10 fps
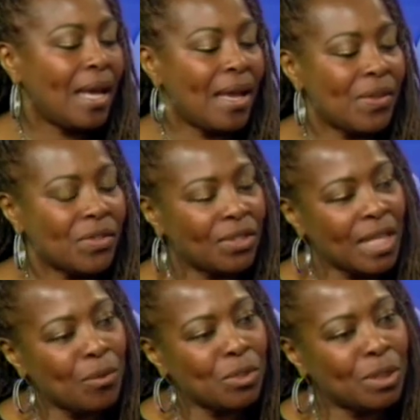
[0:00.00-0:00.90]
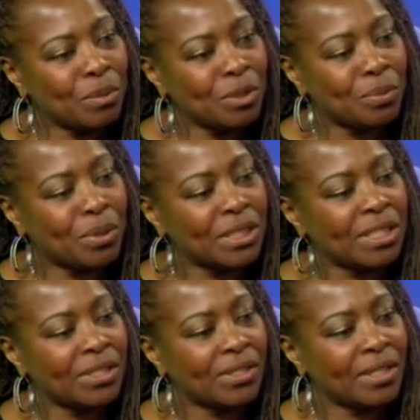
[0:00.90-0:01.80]
And so that was the most
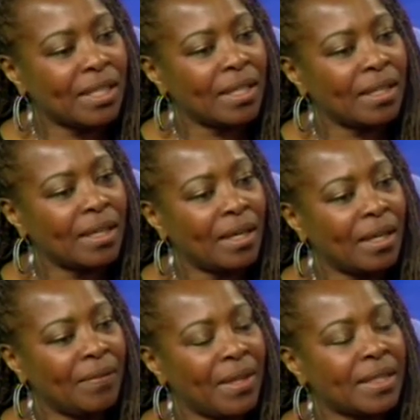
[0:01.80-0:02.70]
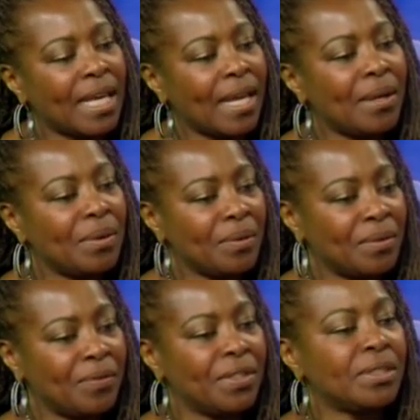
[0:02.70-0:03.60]
precious thing uh, that they
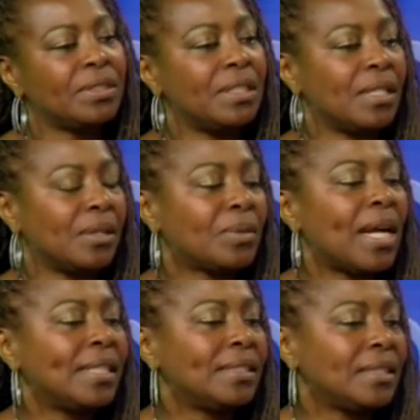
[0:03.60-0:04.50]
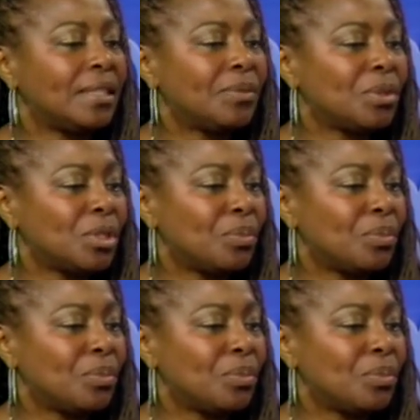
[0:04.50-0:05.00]
revealed in their writings, and it was a